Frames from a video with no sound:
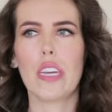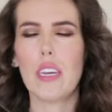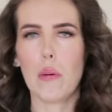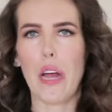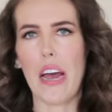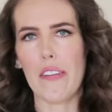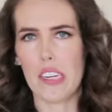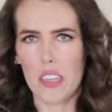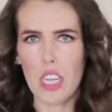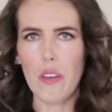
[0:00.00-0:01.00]
he kept
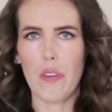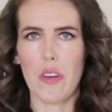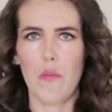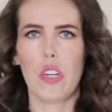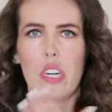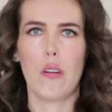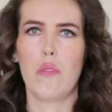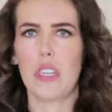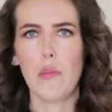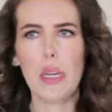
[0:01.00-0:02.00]
having to leave him to
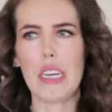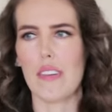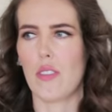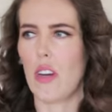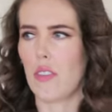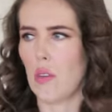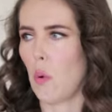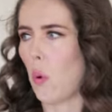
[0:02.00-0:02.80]
come see me. So I said,